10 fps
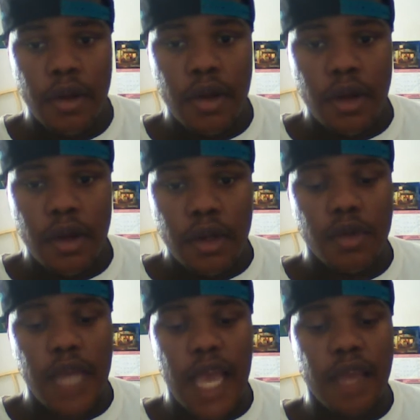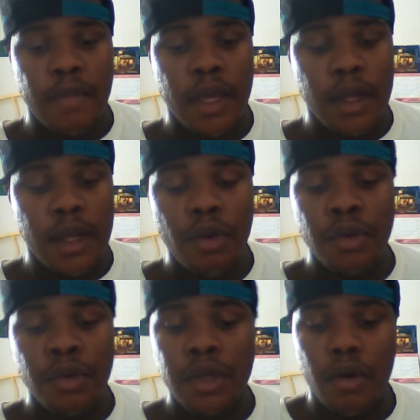so that can be closed.
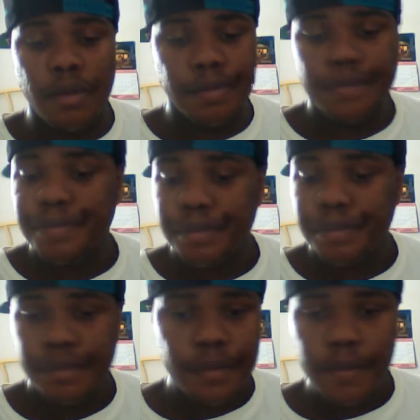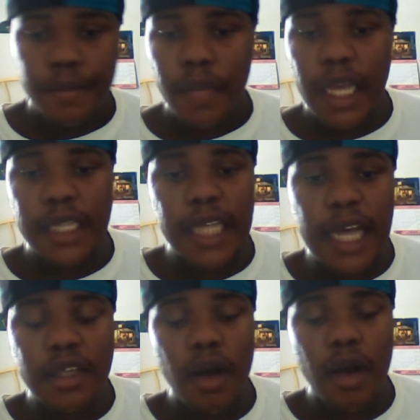And so that's
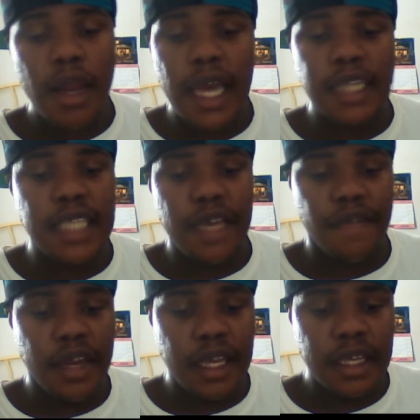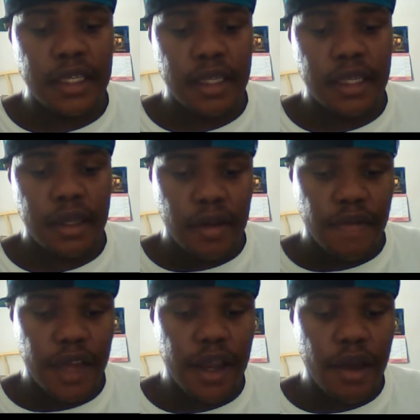all I gotta say for this
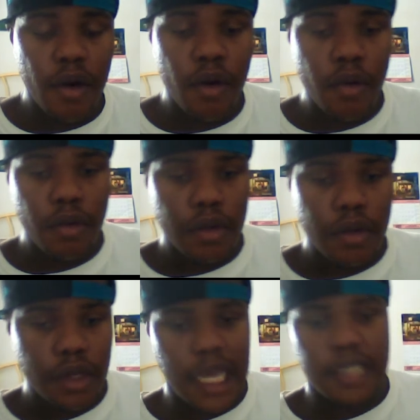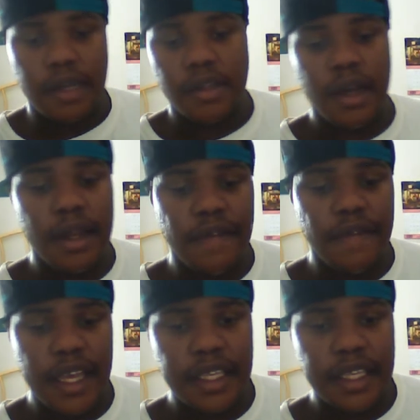video. Shouts out to all the
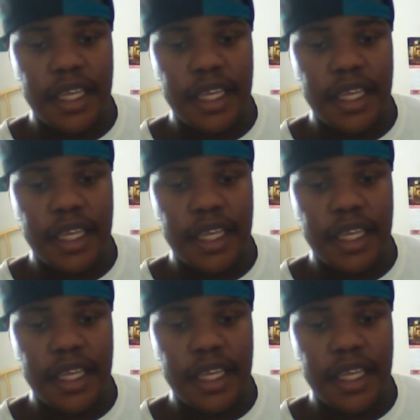VAC